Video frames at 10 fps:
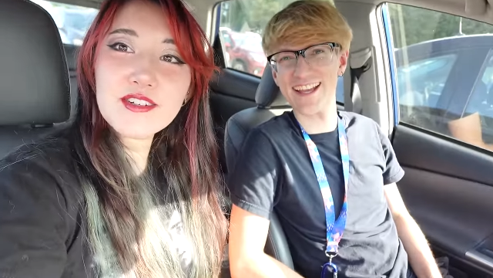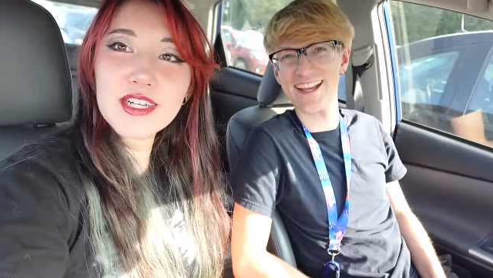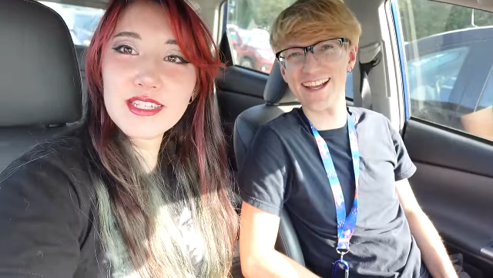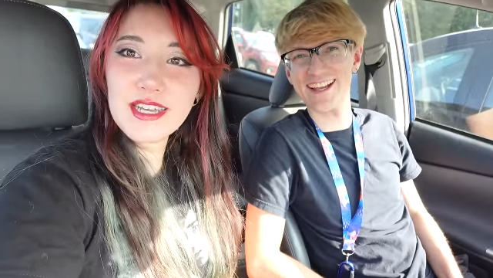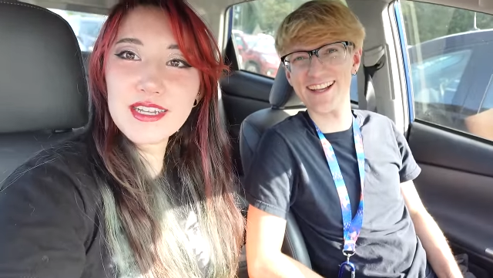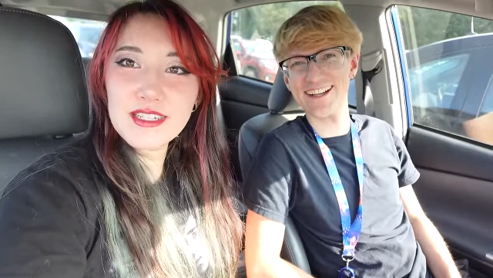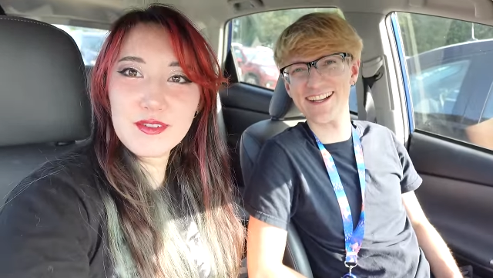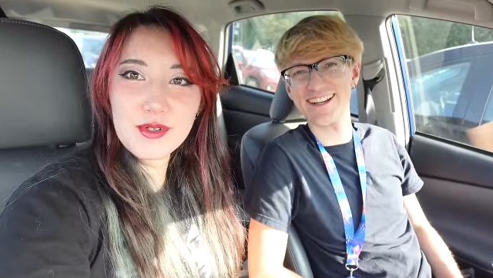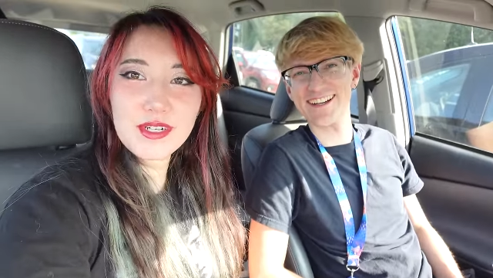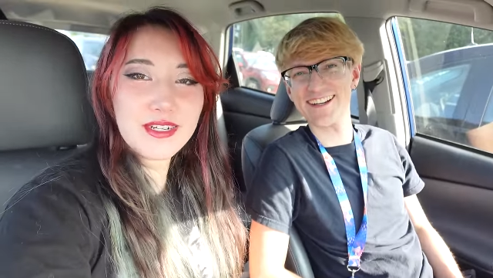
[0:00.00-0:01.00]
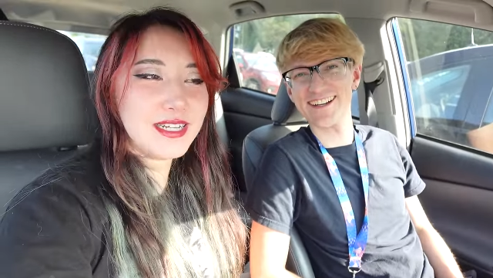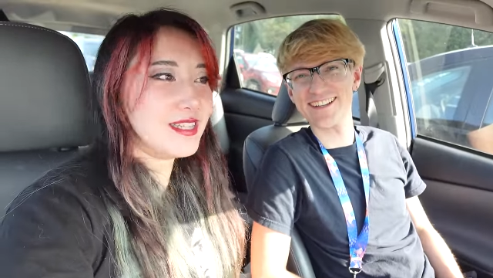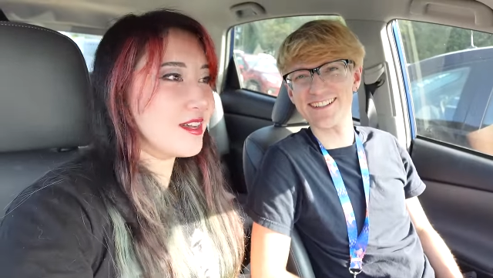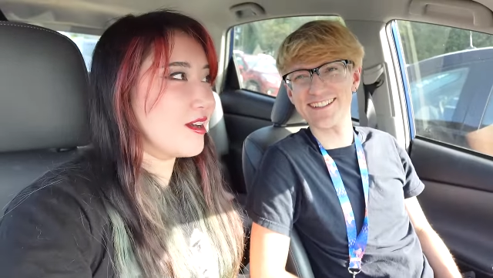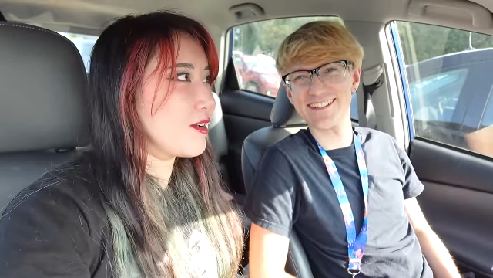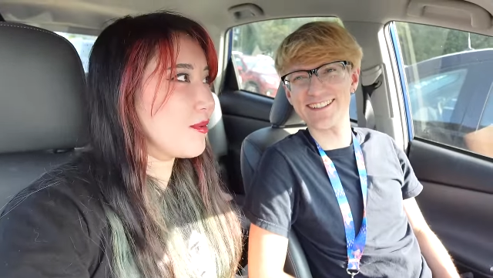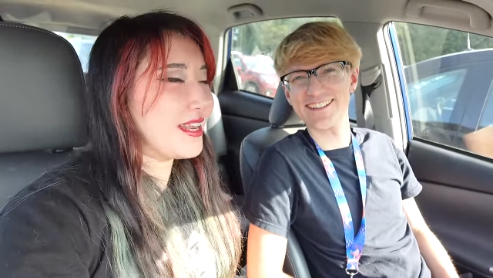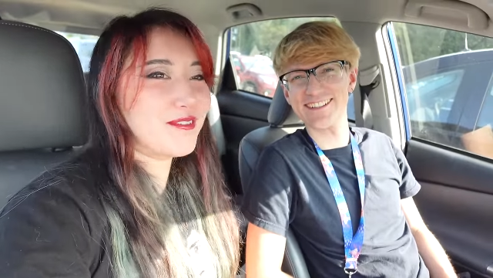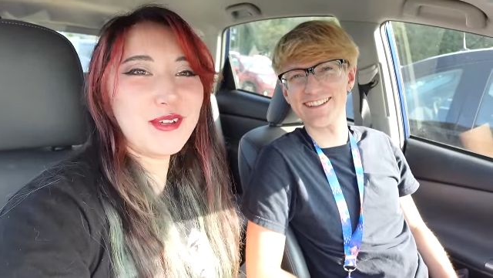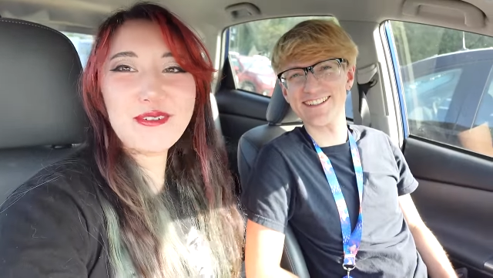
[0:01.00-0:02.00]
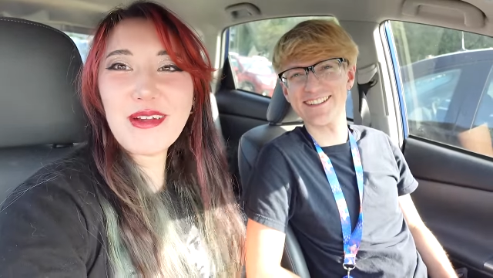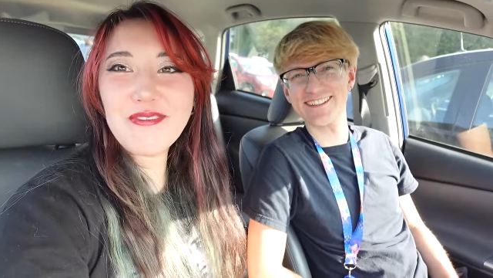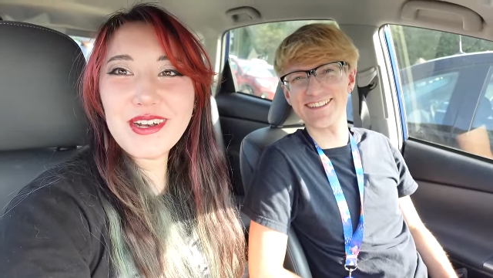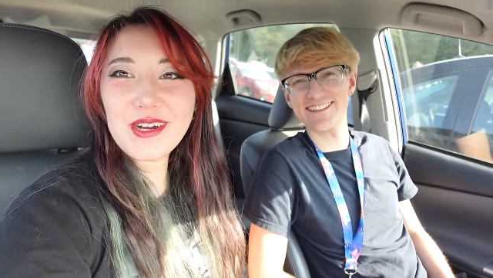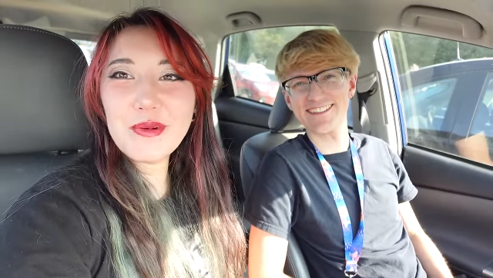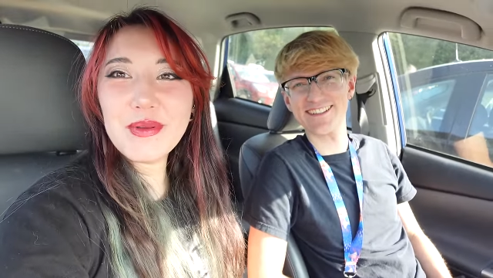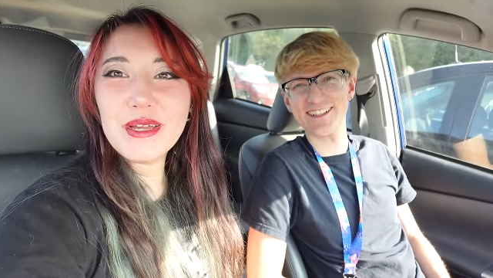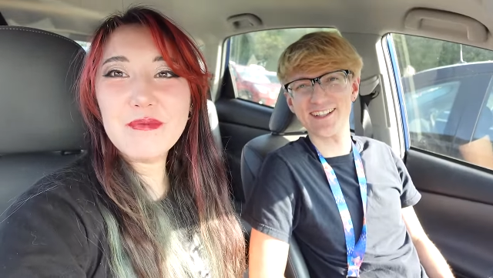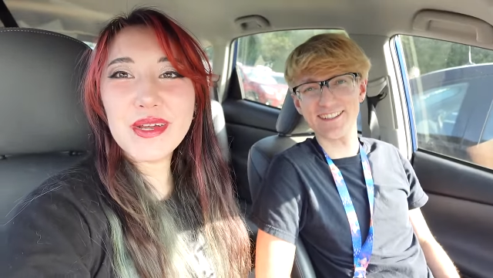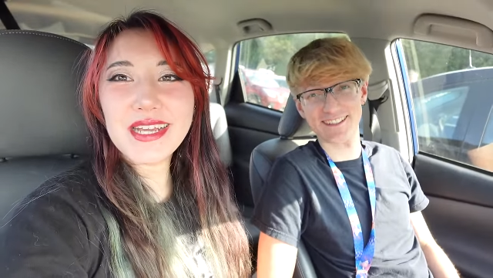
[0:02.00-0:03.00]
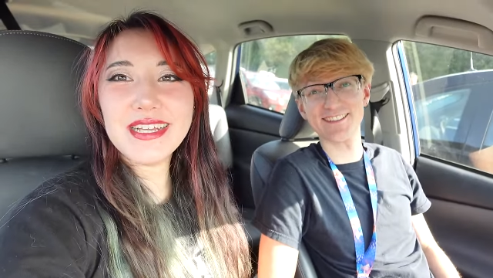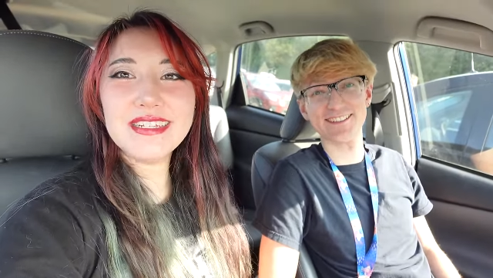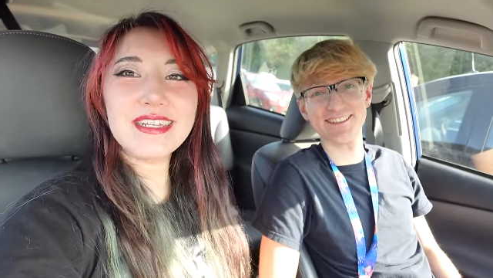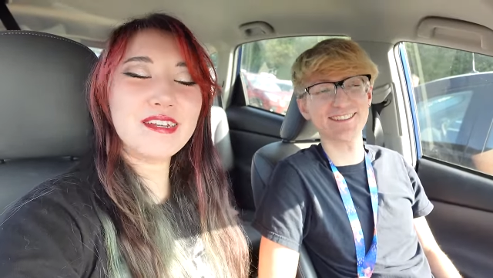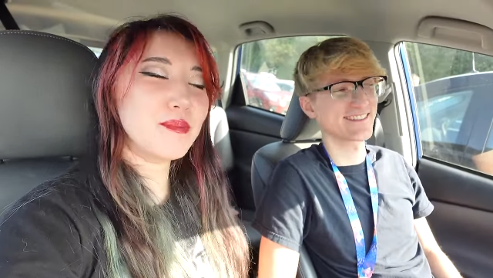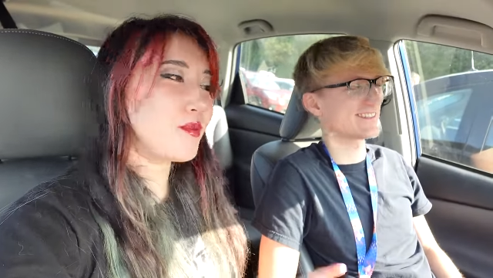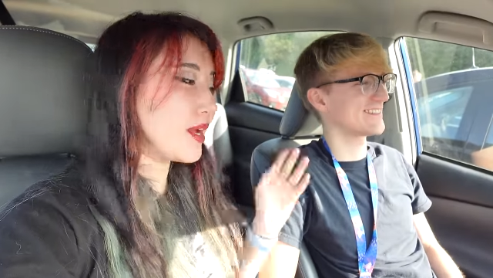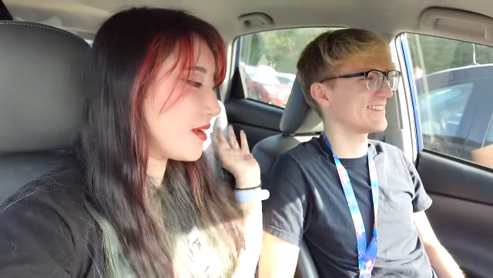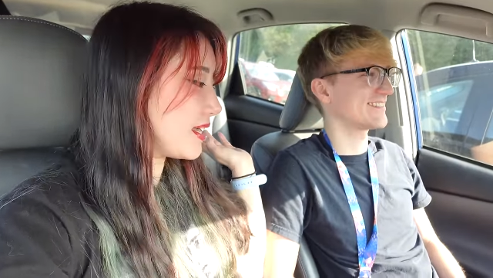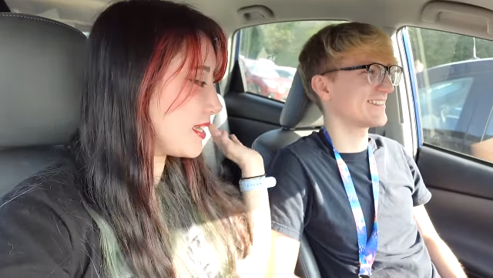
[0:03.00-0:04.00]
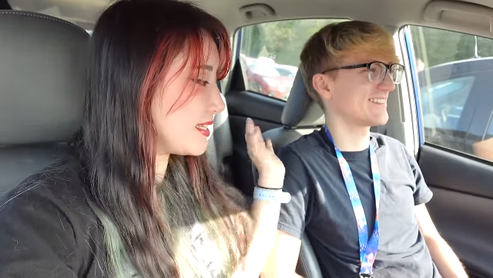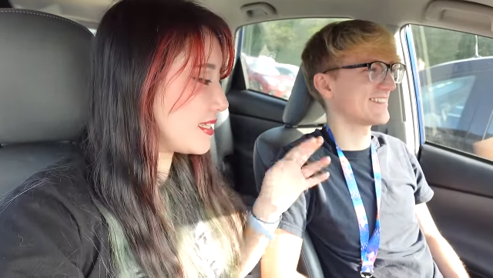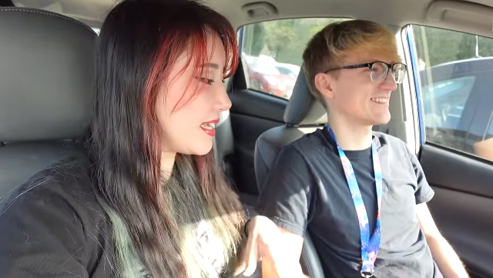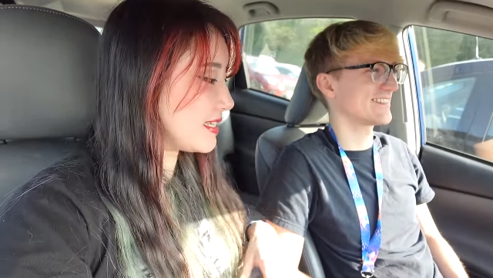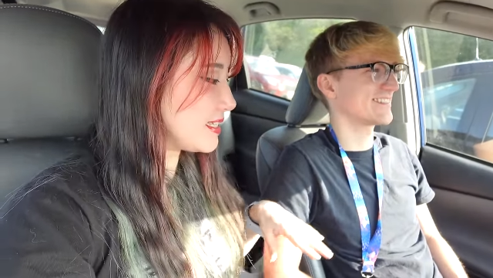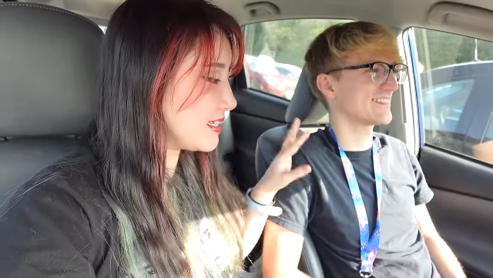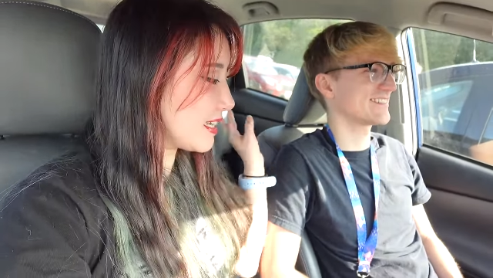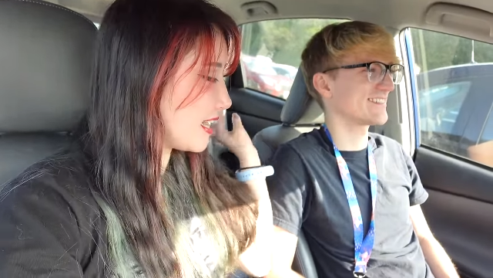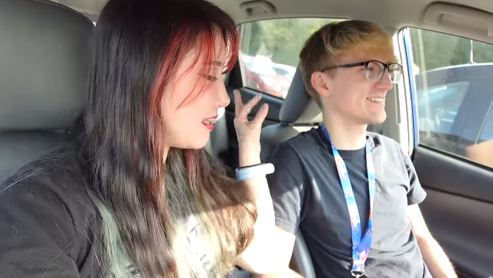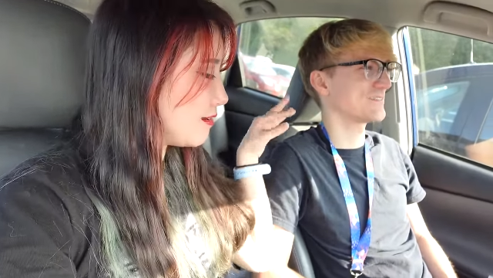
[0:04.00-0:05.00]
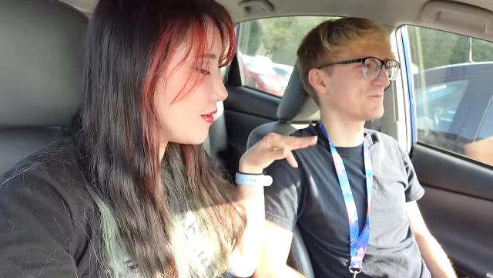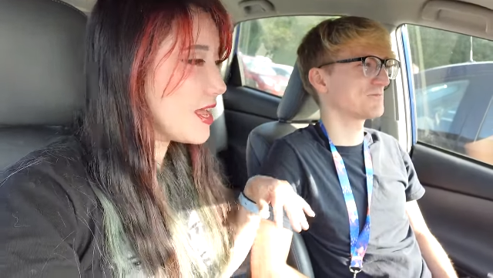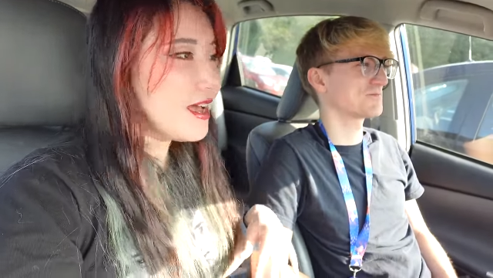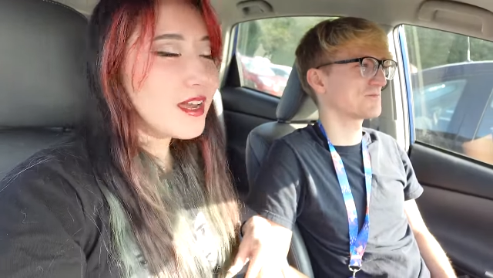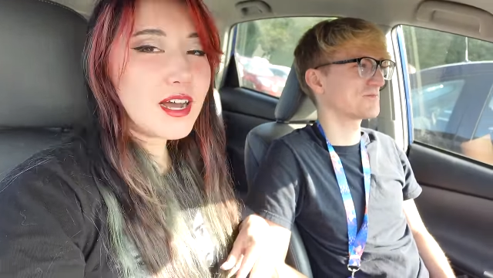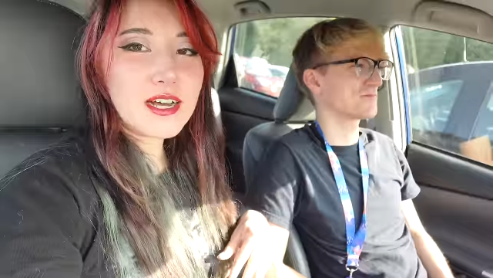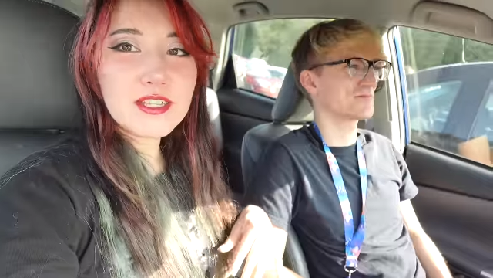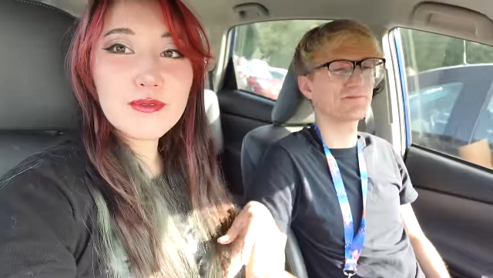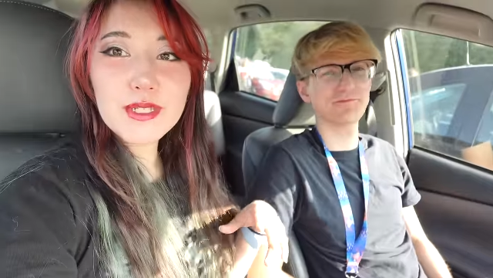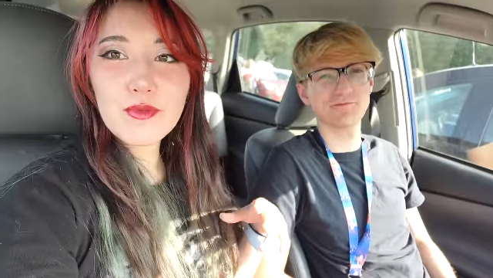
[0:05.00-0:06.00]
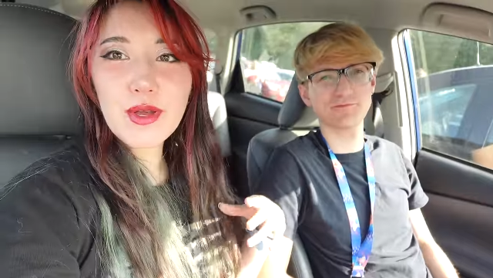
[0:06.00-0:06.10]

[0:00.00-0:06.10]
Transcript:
Speaker 1: dressed yet because we're in the car waiting for the Round Fair to open, but he's gonna be wearing an assassin kind of costume as